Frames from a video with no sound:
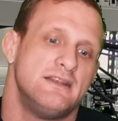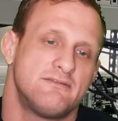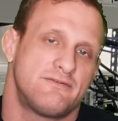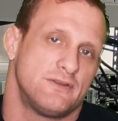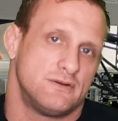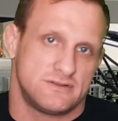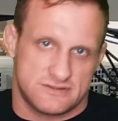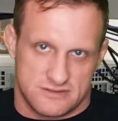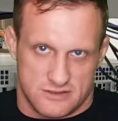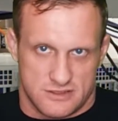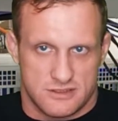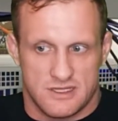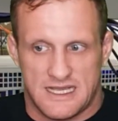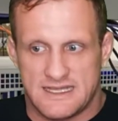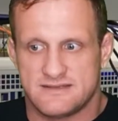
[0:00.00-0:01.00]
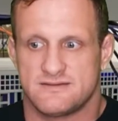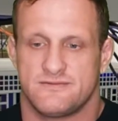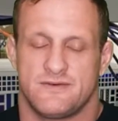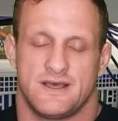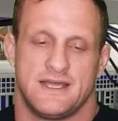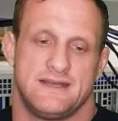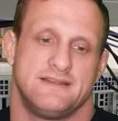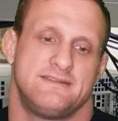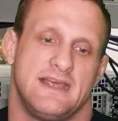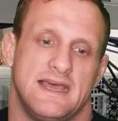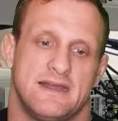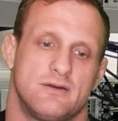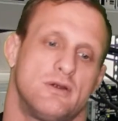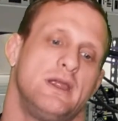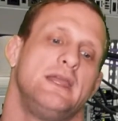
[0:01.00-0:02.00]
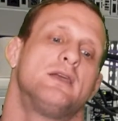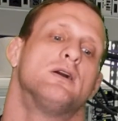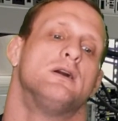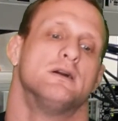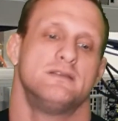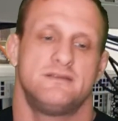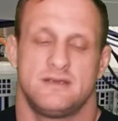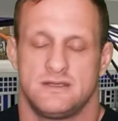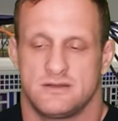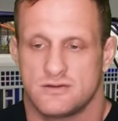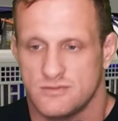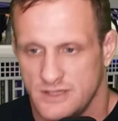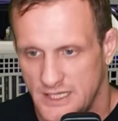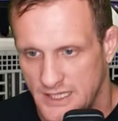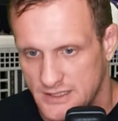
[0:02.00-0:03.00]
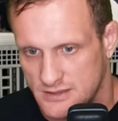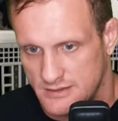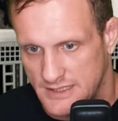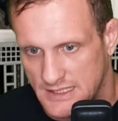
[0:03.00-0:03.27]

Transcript: influencer or classified as that, or a content creator.